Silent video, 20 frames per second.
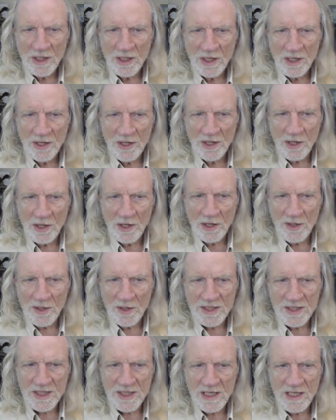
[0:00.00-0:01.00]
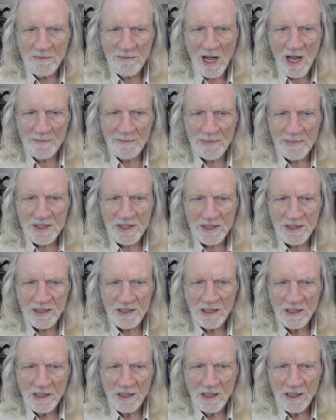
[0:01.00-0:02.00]
though they seem
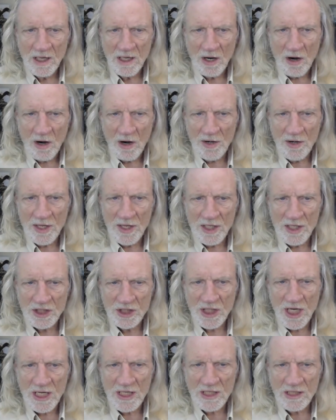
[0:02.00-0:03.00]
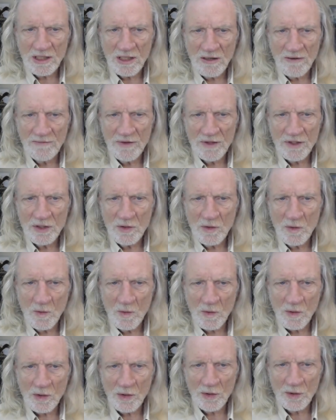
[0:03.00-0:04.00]
opposite, are the agenda of the New
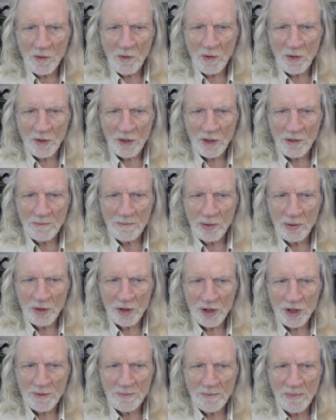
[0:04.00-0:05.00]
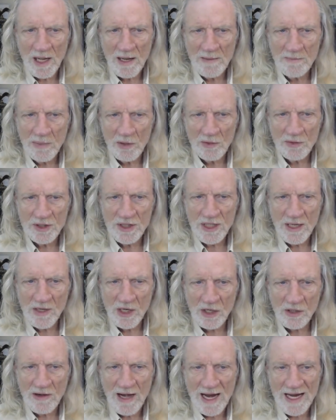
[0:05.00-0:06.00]
World Order pushed by both
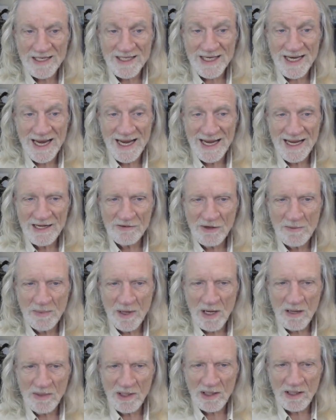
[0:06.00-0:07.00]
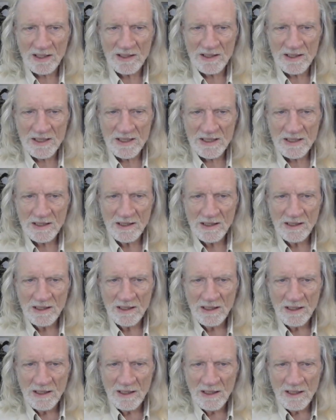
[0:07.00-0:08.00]
Democrats and Republicans.
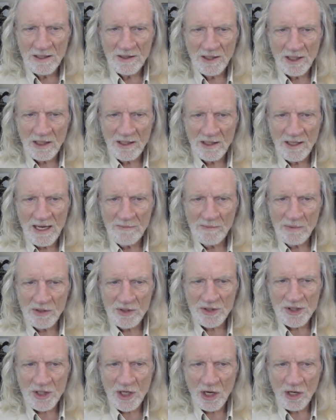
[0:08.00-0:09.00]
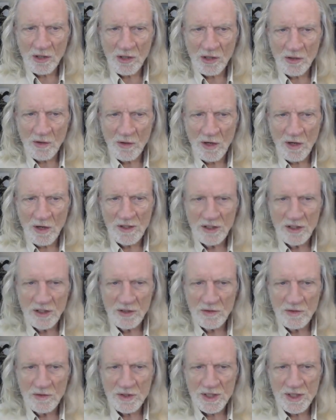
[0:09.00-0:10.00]
The labels are often
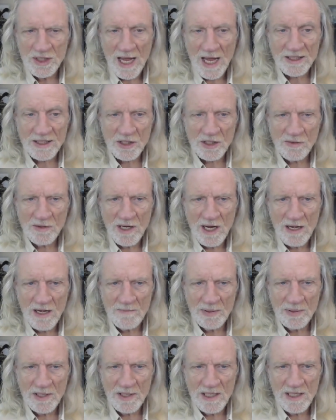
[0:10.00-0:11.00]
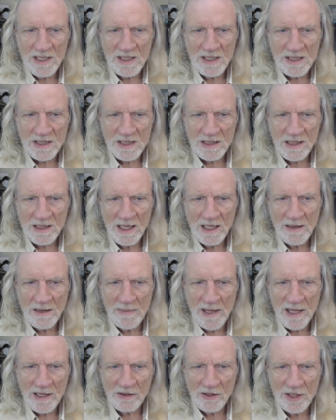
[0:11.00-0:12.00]
used not to create peace and a
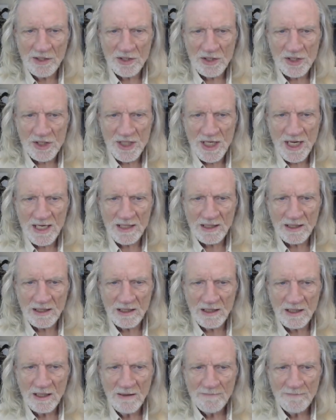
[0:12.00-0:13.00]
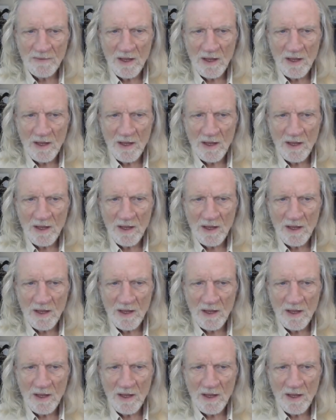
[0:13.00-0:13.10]
better understanding,